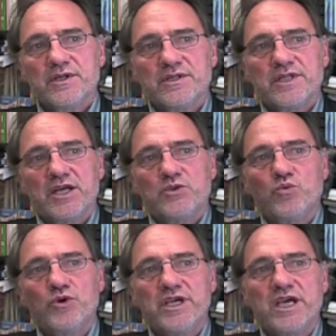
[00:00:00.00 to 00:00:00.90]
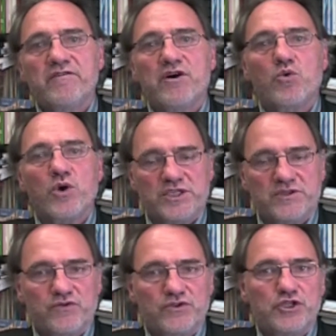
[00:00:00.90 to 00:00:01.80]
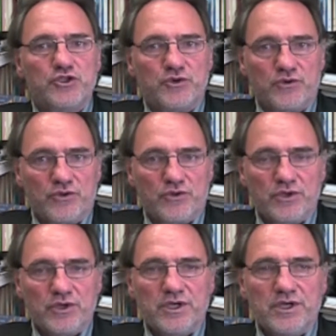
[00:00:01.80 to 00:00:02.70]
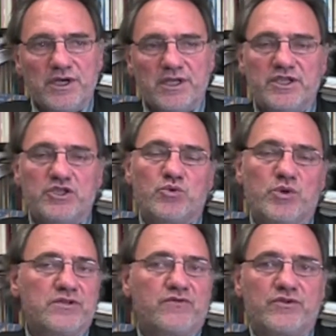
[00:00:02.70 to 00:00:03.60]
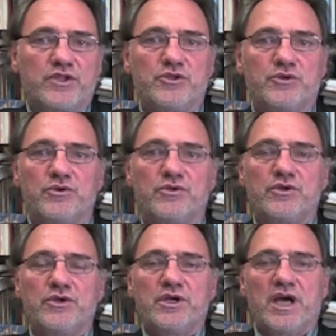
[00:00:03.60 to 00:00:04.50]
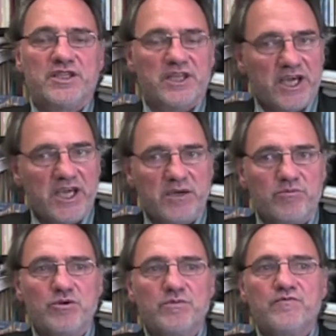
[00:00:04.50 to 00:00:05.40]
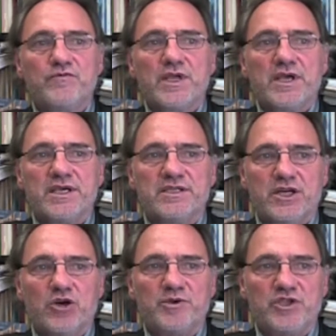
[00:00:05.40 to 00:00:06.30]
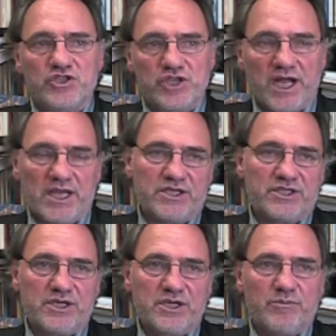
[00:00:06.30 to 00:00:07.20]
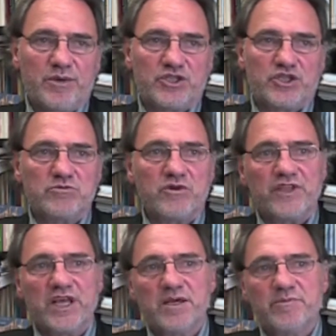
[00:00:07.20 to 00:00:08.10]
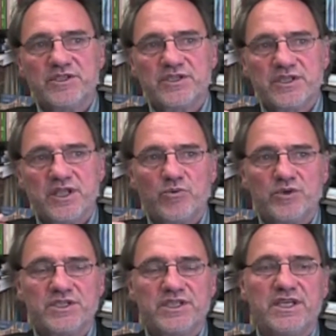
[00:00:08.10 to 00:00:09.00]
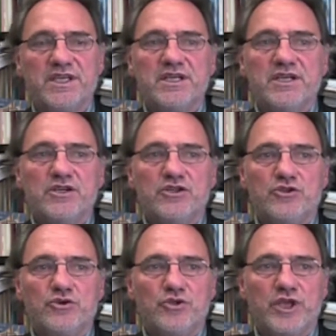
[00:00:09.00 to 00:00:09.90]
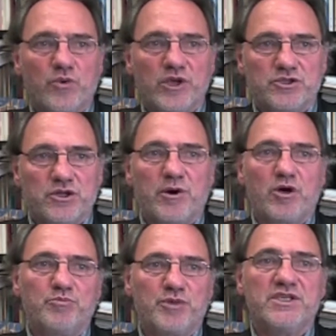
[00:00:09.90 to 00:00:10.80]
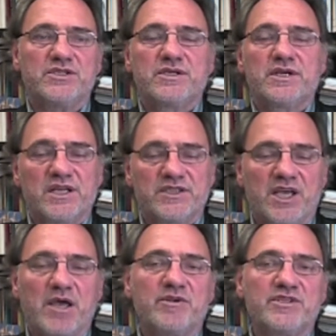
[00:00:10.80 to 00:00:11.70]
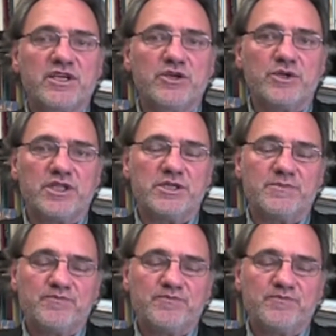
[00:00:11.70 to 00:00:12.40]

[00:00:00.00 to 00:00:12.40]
that we have a quest for the truth, and this quest for the truth, undeniable, is now being challenged by some of the elements that we see through the question about peace and cybersecurity.